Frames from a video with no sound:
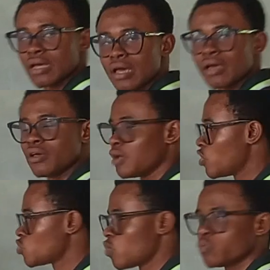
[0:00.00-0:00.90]
you're
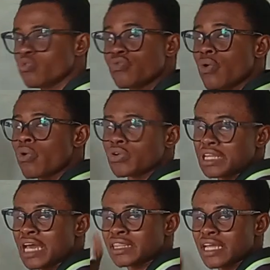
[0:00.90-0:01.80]
going to what? Move forward
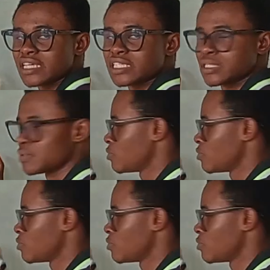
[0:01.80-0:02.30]
9 times.